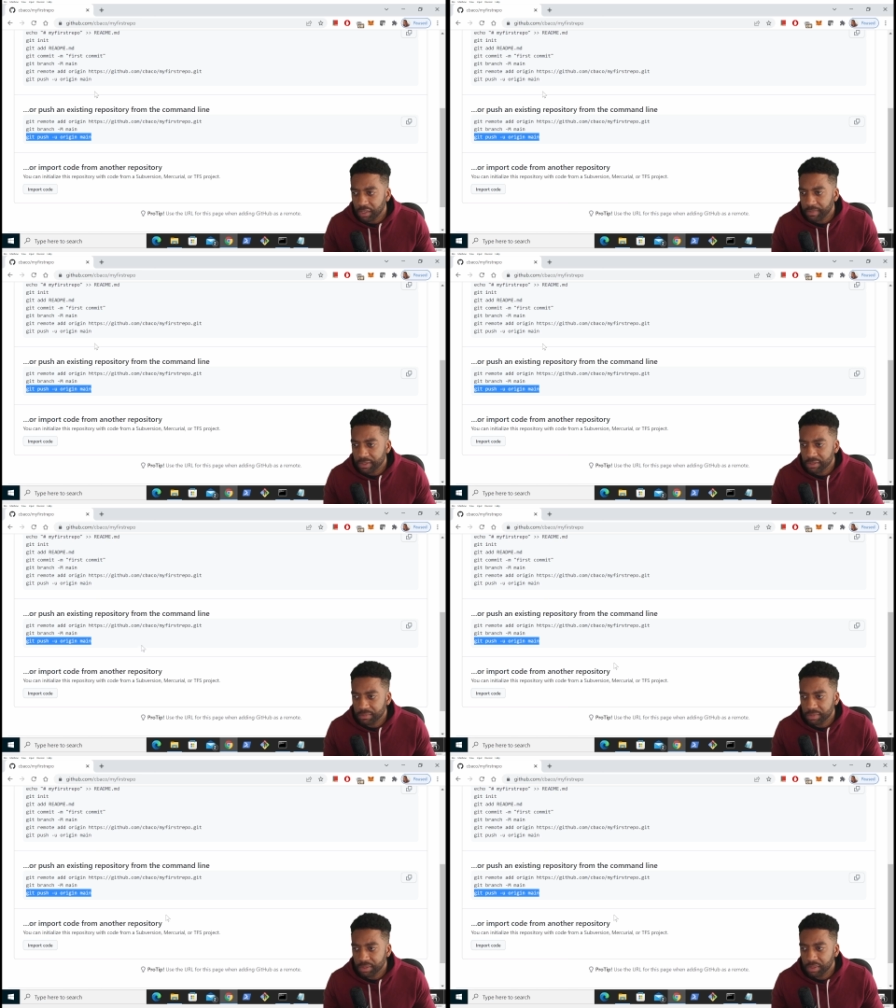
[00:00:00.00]
message,
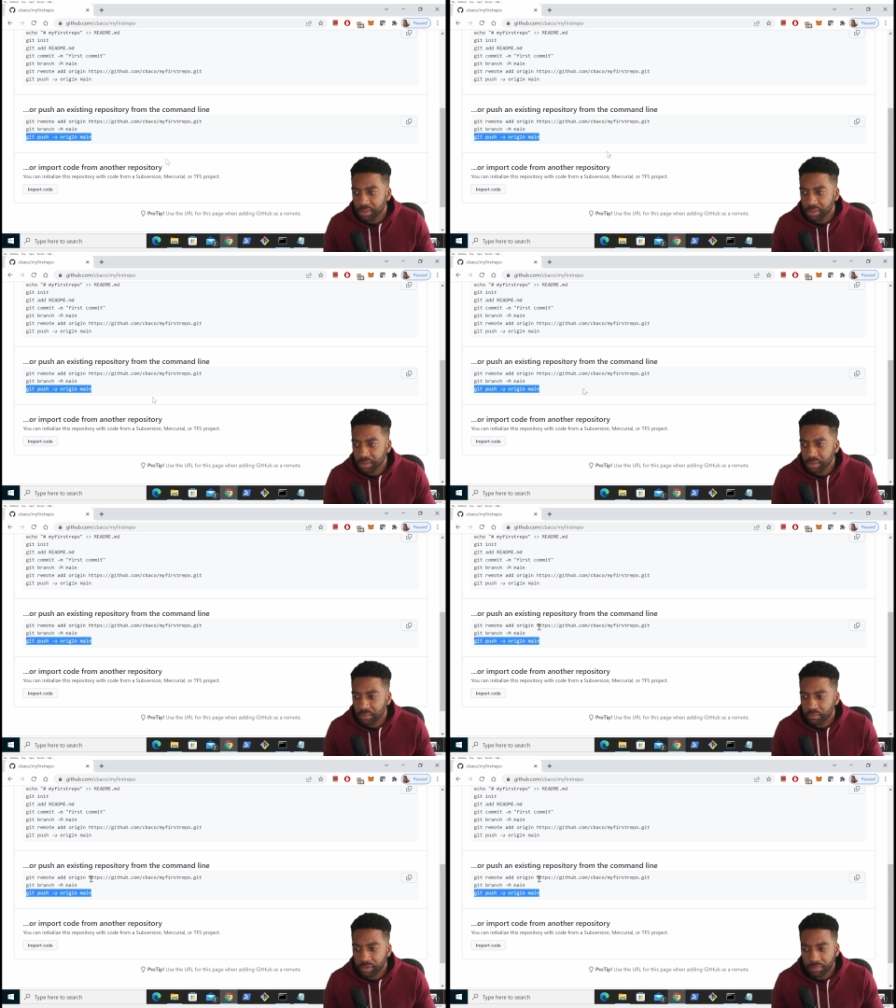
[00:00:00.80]
but
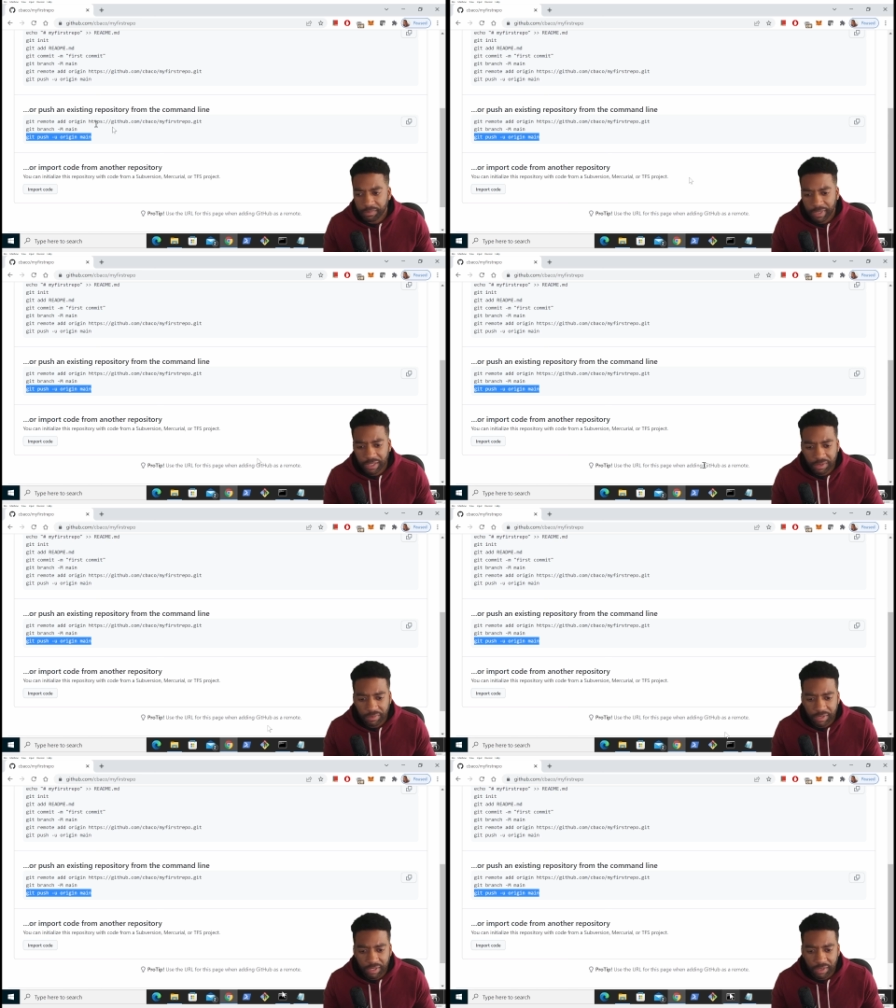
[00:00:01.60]
we may need to
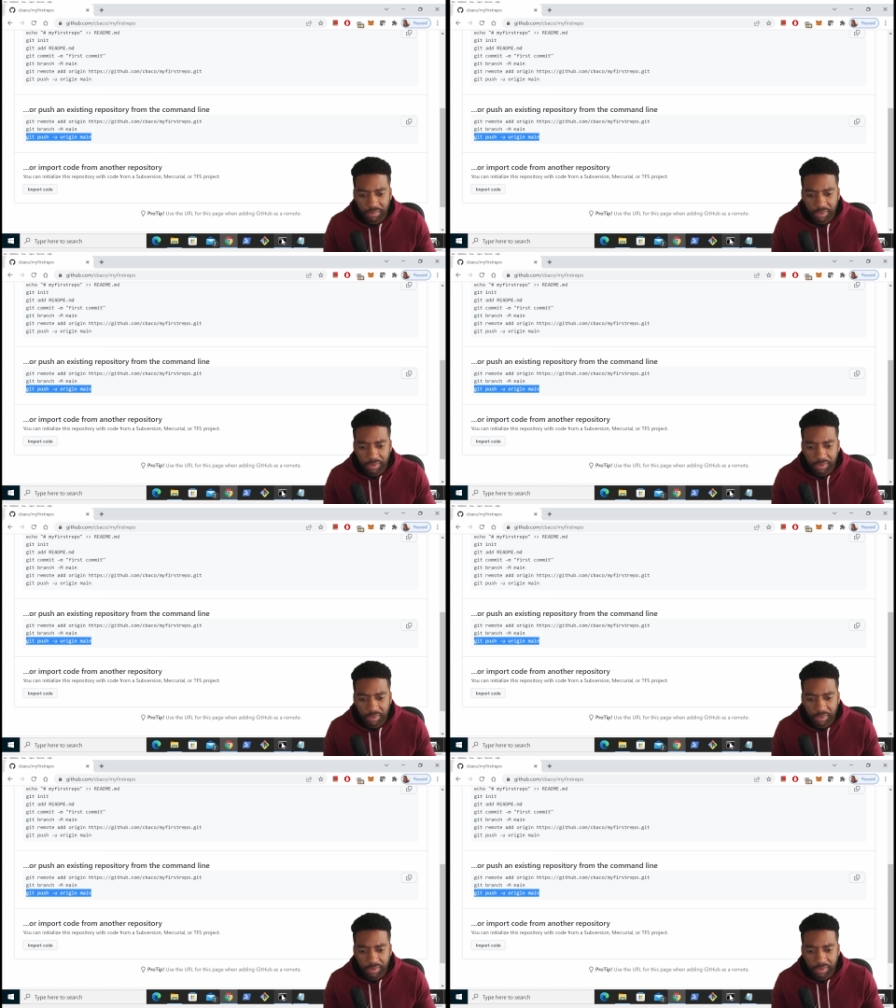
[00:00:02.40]
run that. But